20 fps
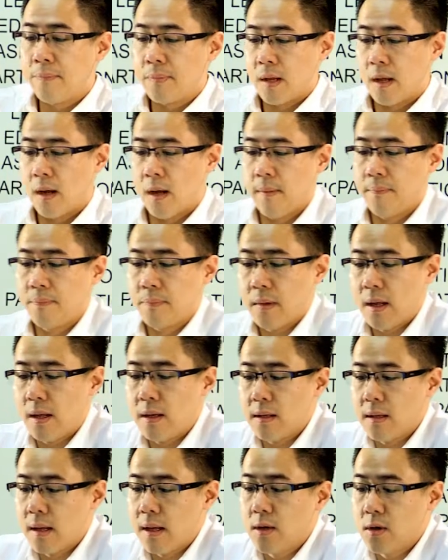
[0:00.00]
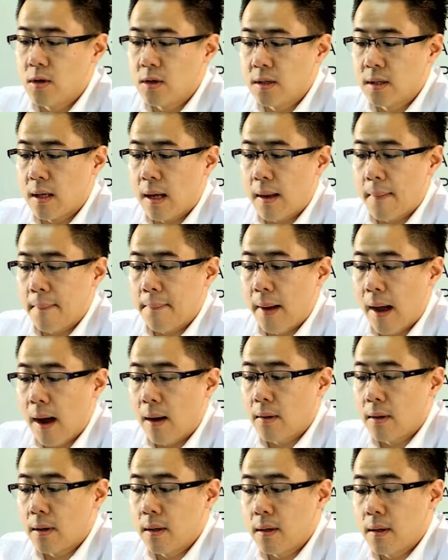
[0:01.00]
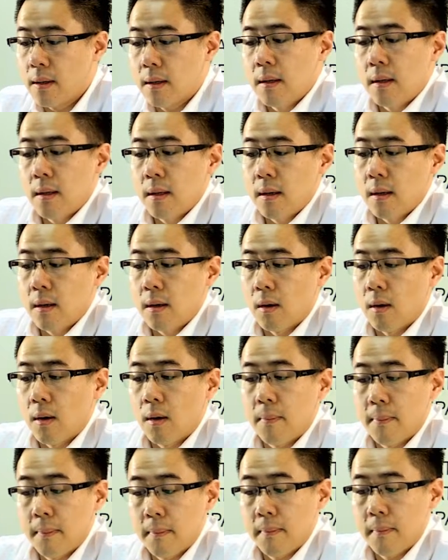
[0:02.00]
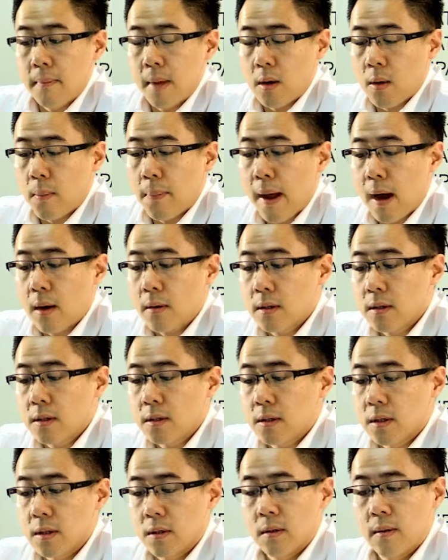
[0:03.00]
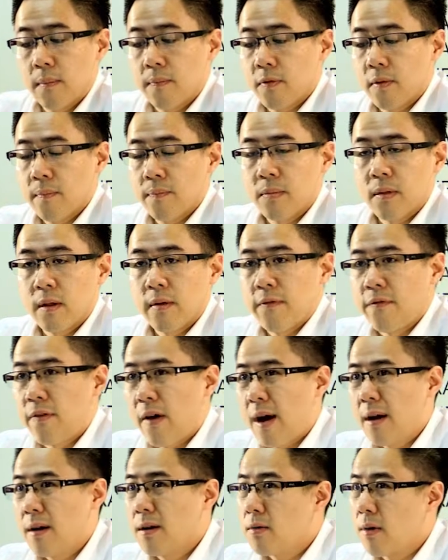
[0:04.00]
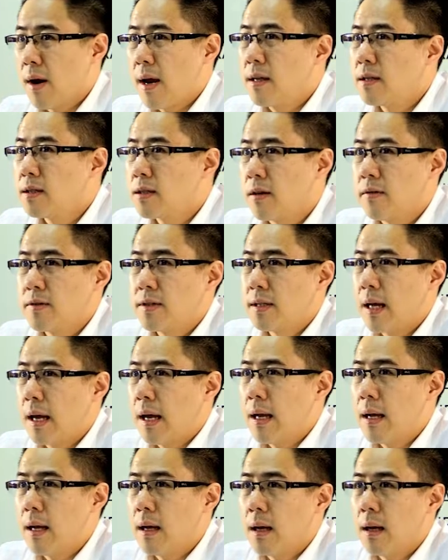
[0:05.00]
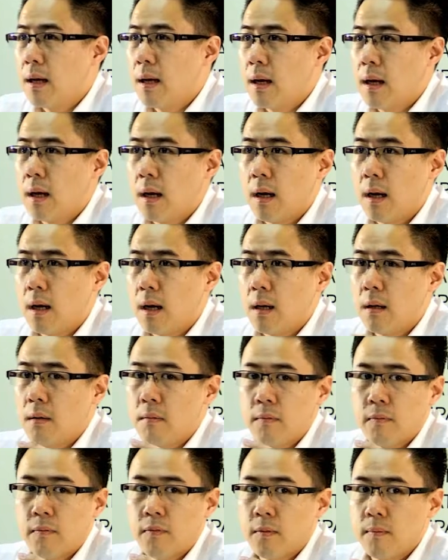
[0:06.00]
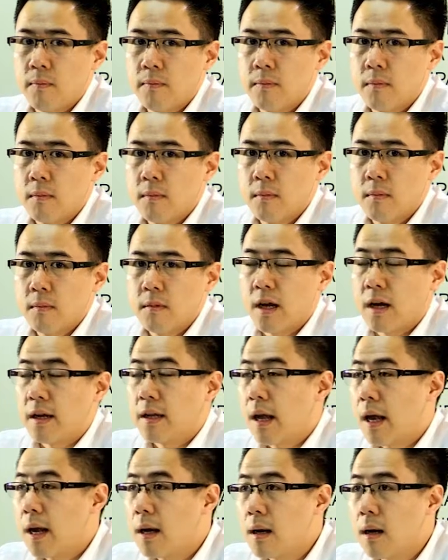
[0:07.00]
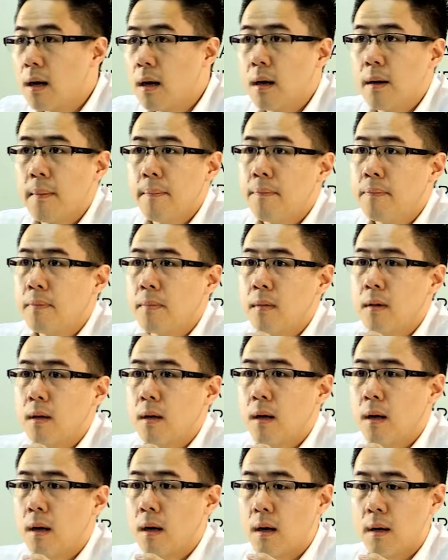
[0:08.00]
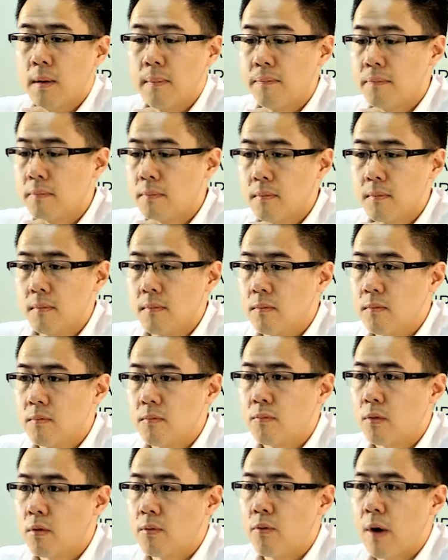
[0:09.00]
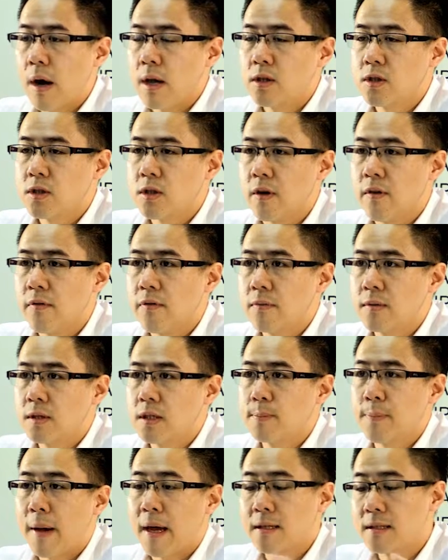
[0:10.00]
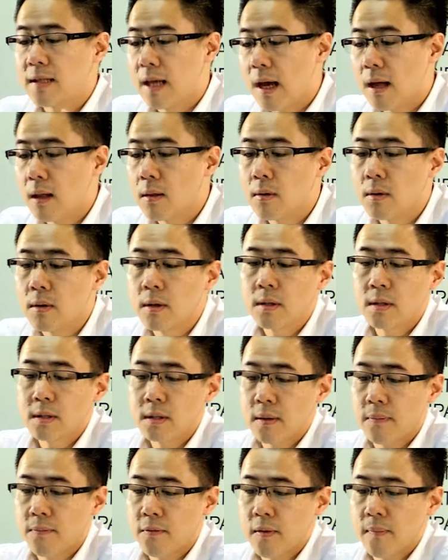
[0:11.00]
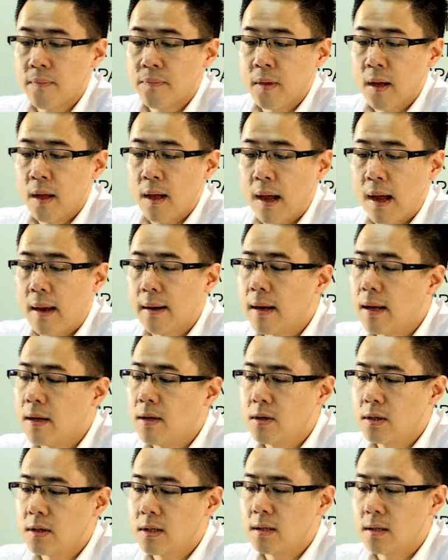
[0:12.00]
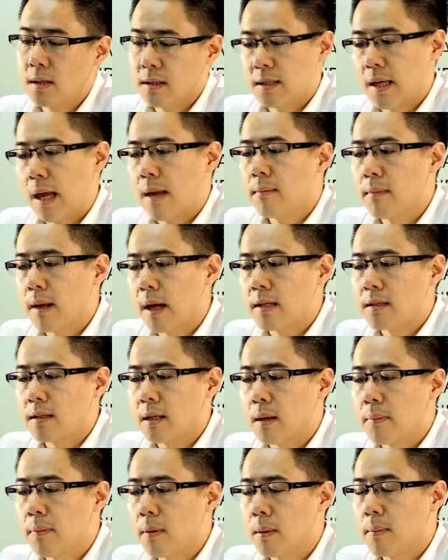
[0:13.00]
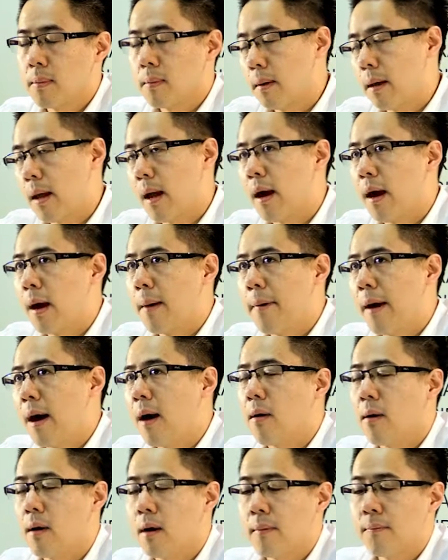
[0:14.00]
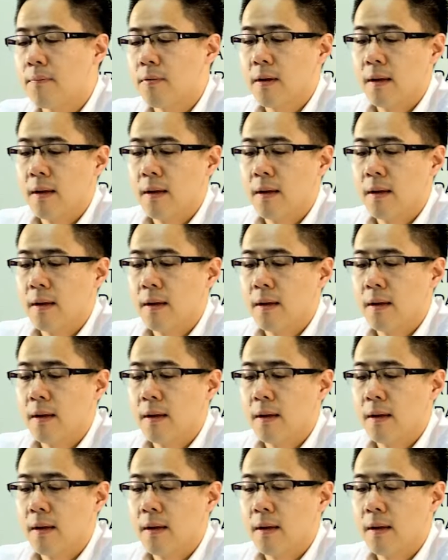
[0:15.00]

They used powdered or metal powders, so fine grains of, say, titanium, a range of space alloys, and they use the same laser, probably high power,